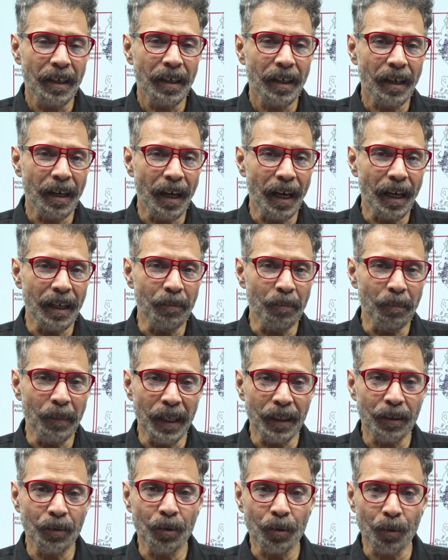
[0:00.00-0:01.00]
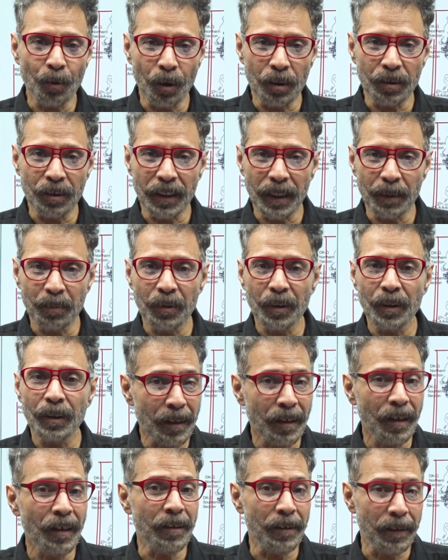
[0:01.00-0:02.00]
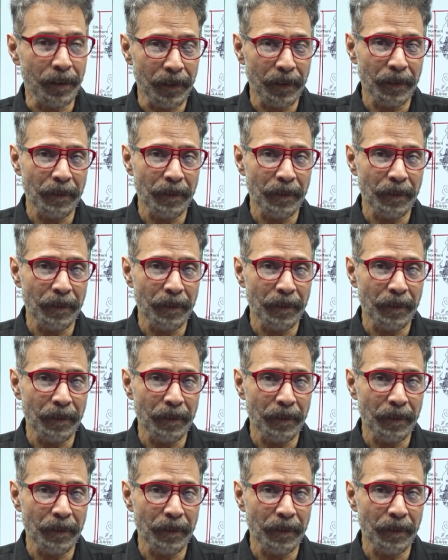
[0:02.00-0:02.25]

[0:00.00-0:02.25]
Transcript: and make your concept clearer.